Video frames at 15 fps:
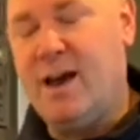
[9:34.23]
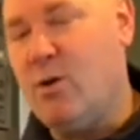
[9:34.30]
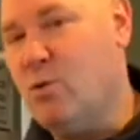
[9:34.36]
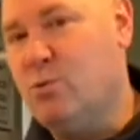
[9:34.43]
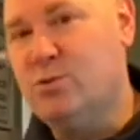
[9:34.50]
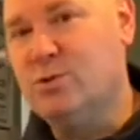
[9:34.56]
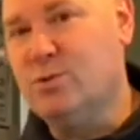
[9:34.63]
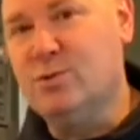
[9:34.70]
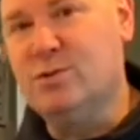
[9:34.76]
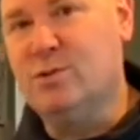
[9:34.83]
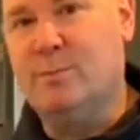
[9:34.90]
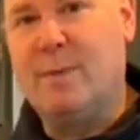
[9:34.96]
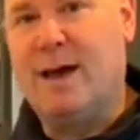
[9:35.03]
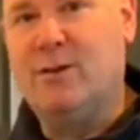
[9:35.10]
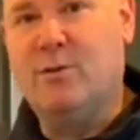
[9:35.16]
all sorts
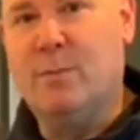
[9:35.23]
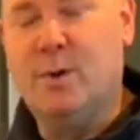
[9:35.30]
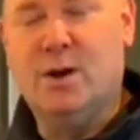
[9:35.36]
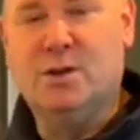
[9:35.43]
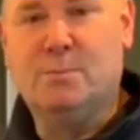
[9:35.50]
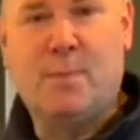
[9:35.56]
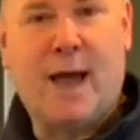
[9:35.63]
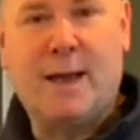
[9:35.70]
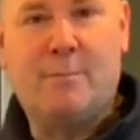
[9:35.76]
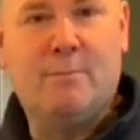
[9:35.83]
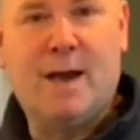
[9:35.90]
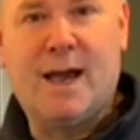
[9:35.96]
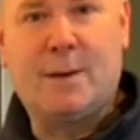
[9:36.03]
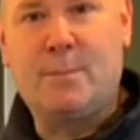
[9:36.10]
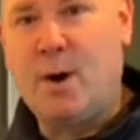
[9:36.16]
of manner of birds,
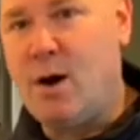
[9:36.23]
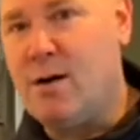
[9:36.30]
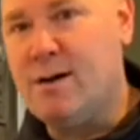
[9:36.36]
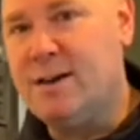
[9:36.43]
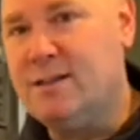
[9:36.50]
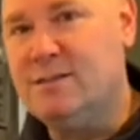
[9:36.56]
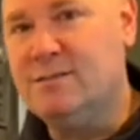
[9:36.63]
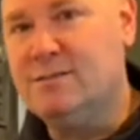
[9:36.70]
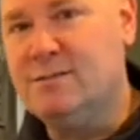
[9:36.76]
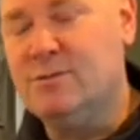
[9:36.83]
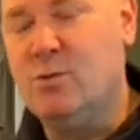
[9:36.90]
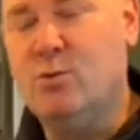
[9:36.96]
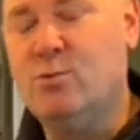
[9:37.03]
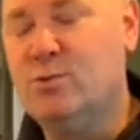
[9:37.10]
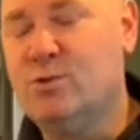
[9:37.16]
magpies,
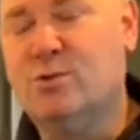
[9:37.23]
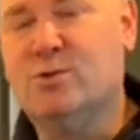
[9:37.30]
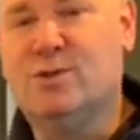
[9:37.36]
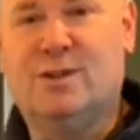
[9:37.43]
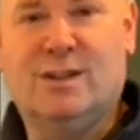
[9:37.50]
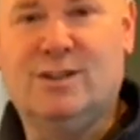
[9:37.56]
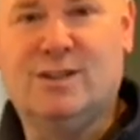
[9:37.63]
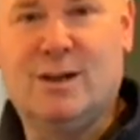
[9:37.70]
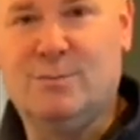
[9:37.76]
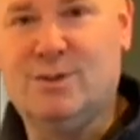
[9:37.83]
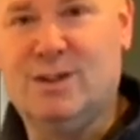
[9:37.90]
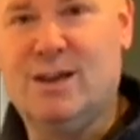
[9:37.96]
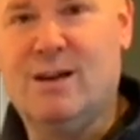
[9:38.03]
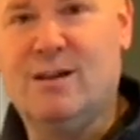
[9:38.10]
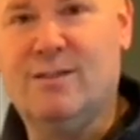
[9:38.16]
all sorts of things come to
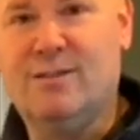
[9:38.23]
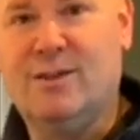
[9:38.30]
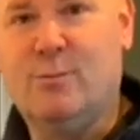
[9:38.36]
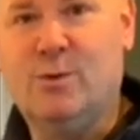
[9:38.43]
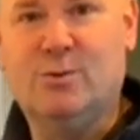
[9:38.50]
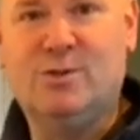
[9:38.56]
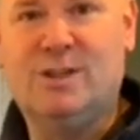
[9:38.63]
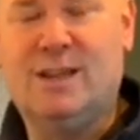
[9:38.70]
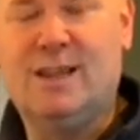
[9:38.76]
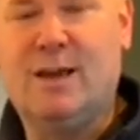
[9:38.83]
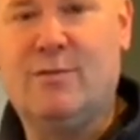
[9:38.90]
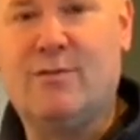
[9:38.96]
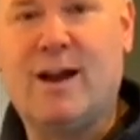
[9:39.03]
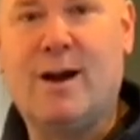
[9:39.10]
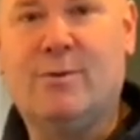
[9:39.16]
the garden, and we'll sit there
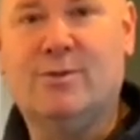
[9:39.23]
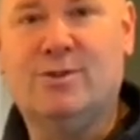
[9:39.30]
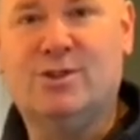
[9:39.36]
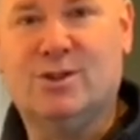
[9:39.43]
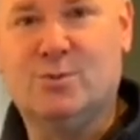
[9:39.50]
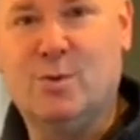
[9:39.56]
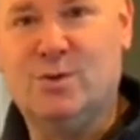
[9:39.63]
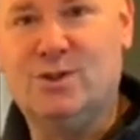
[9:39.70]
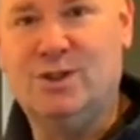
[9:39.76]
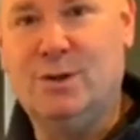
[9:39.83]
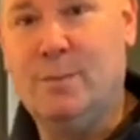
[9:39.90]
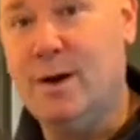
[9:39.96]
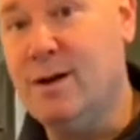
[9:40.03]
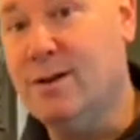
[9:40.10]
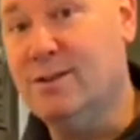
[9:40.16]
for hours just watching the
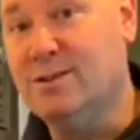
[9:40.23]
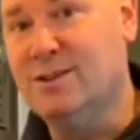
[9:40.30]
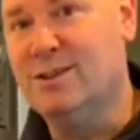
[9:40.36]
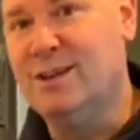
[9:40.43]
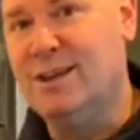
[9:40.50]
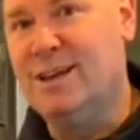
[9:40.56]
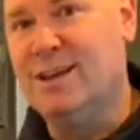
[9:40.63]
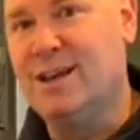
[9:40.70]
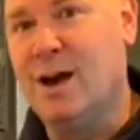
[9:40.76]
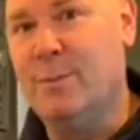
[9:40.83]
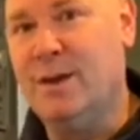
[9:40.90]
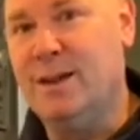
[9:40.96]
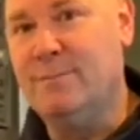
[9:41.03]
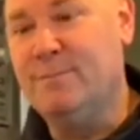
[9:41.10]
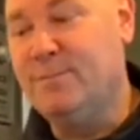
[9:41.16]
birds come
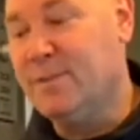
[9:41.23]
in.